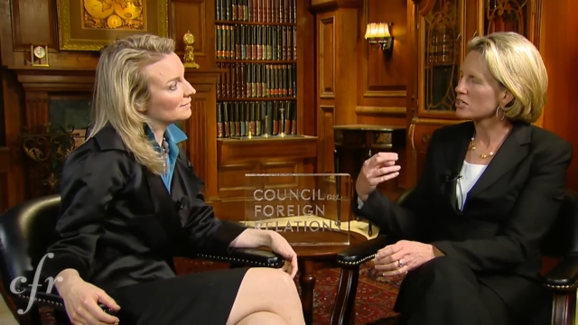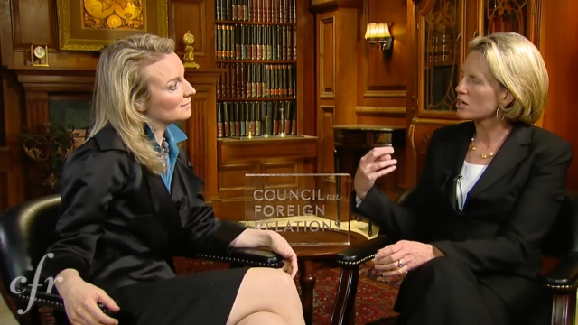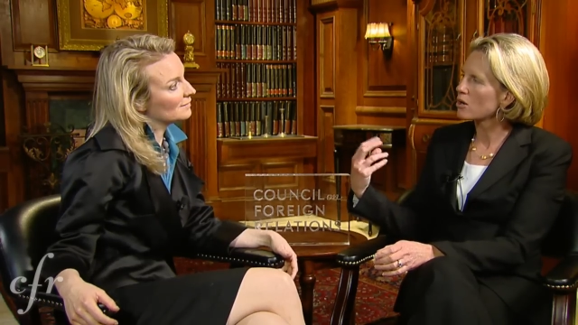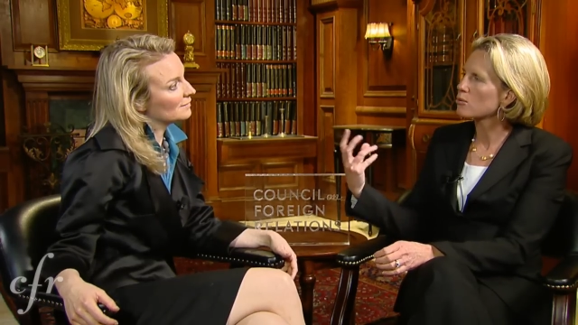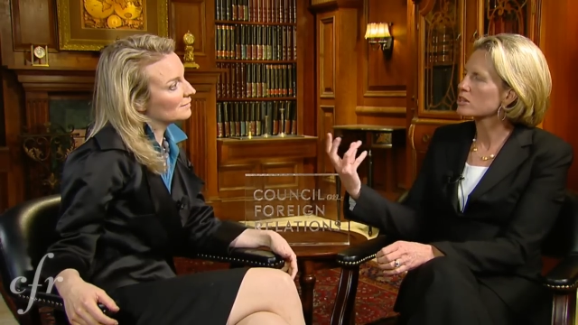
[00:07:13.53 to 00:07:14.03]

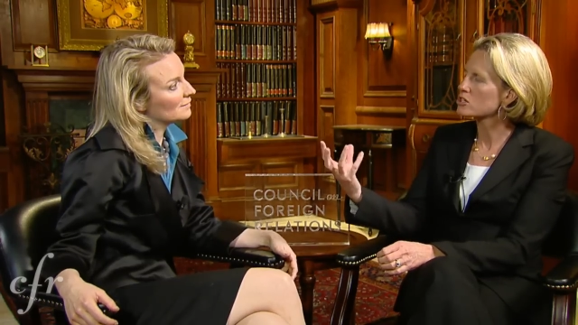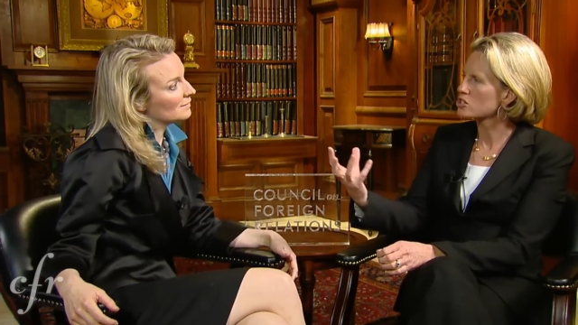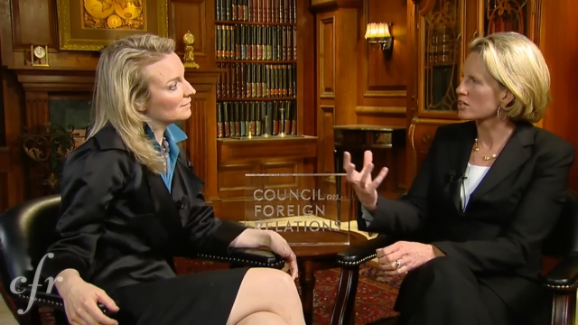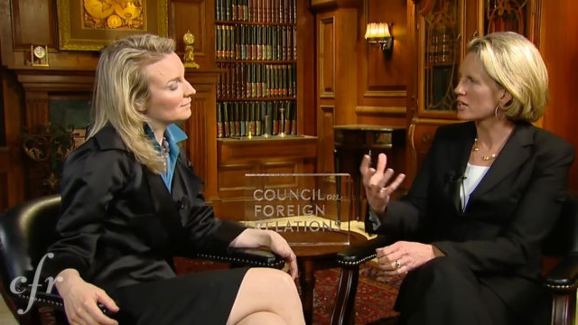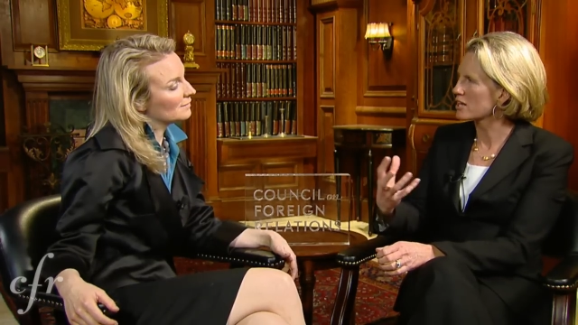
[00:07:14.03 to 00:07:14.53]

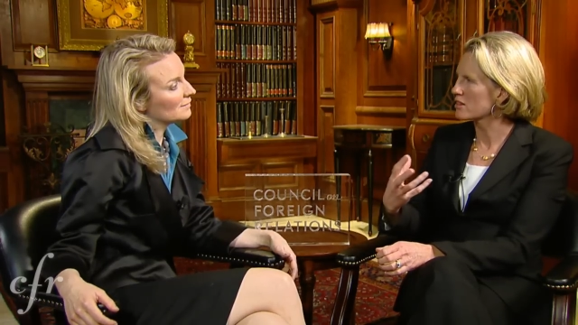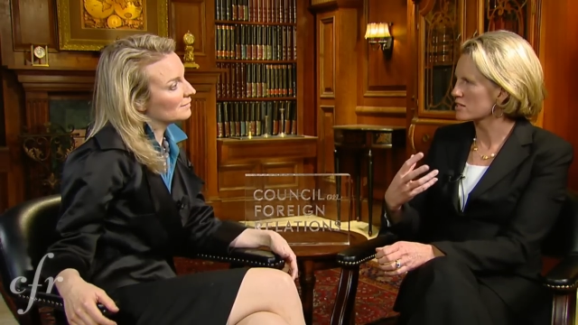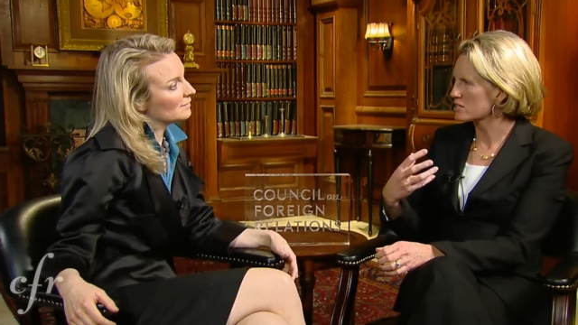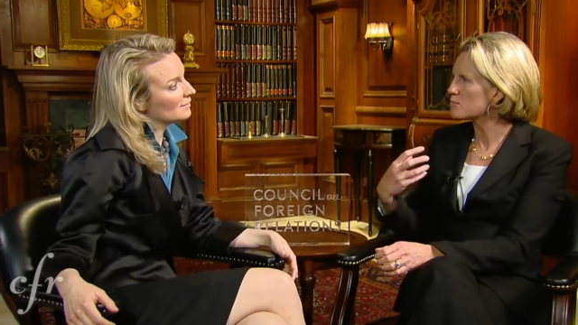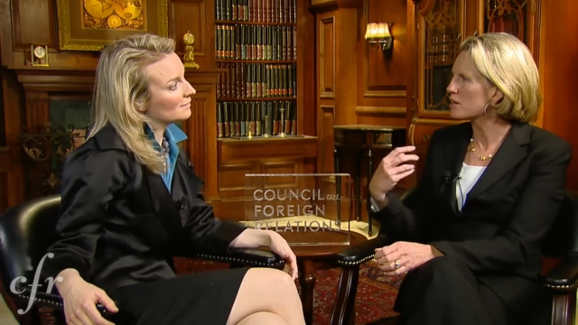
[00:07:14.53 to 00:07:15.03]
Speaker 1: coalition in
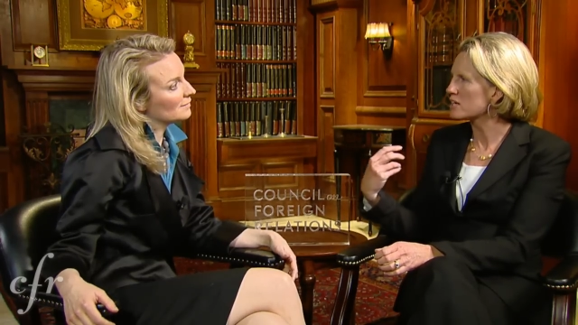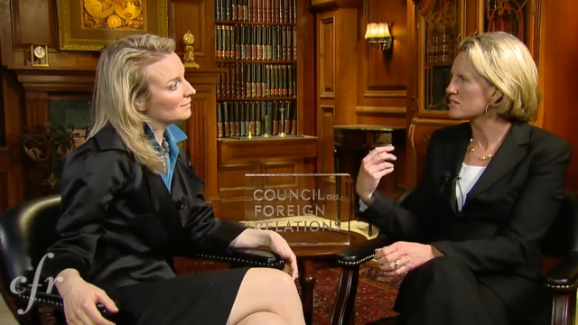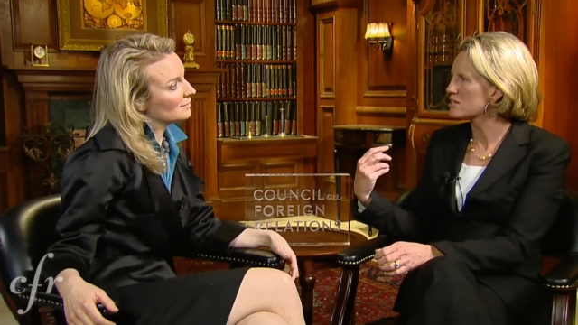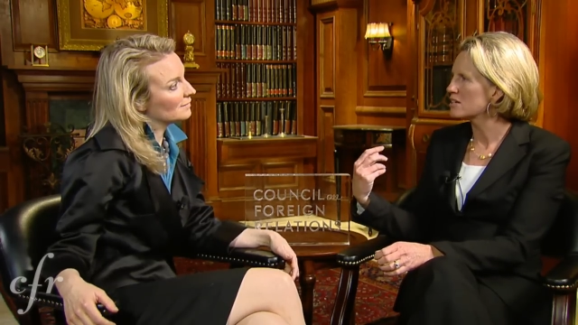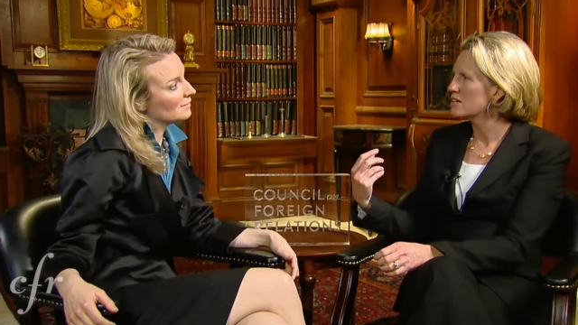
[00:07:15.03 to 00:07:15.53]
this space